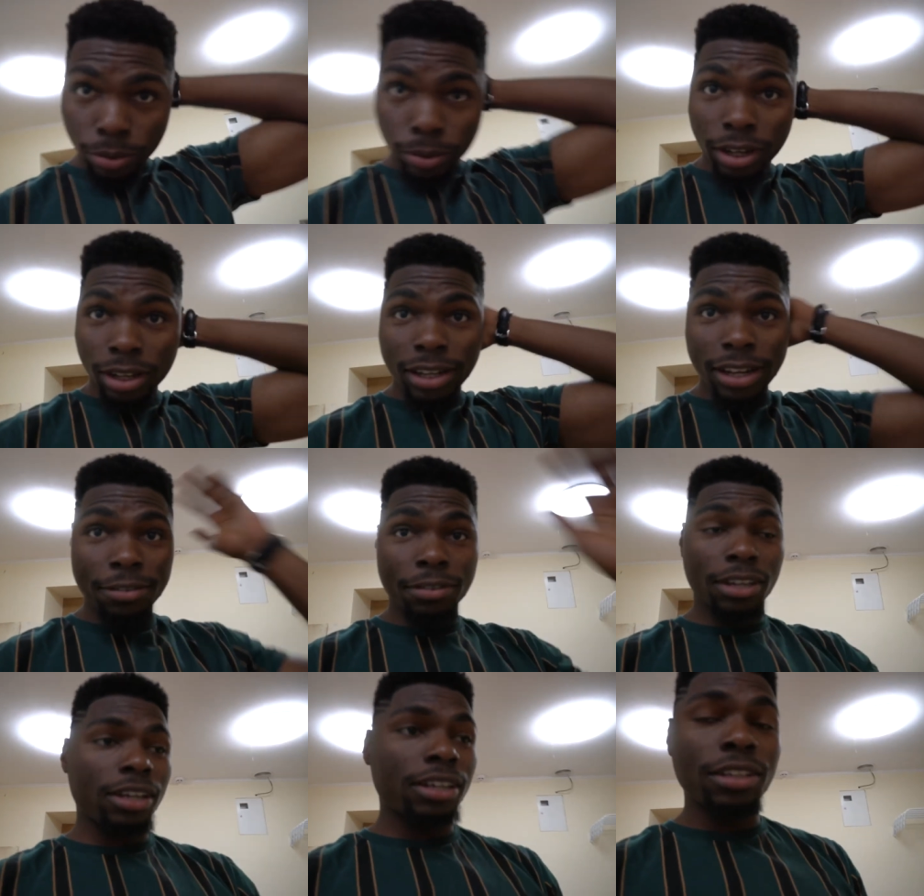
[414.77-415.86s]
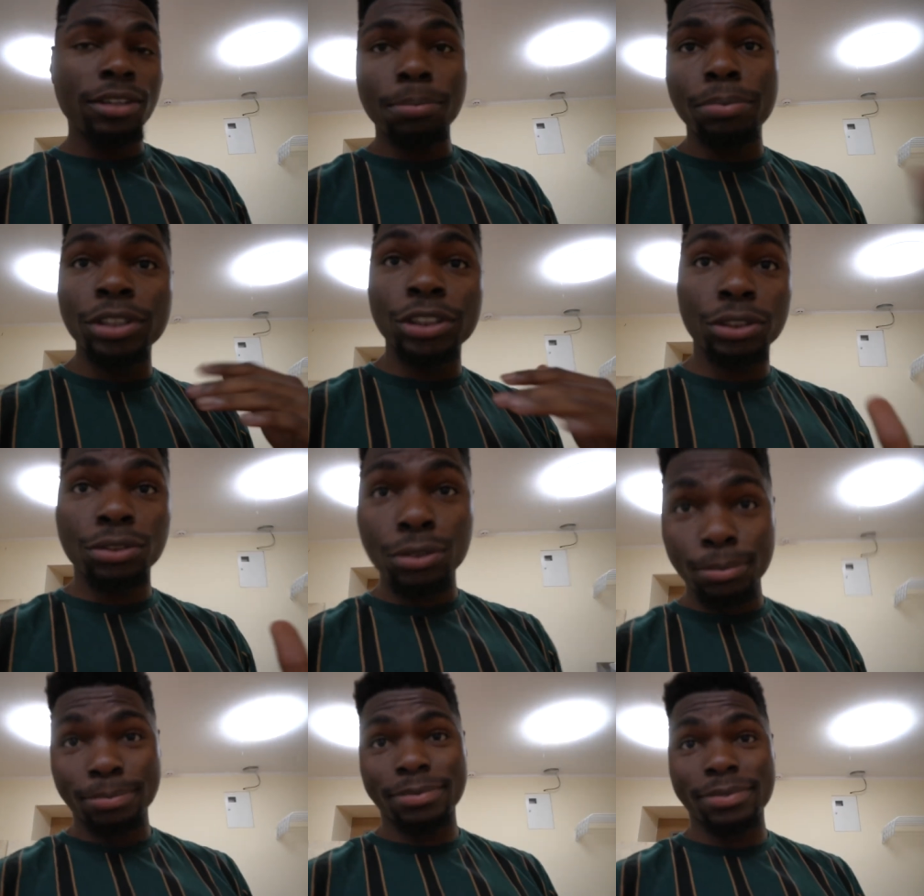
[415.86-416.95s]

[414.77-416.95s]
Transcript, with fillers: We are like here at the operation room.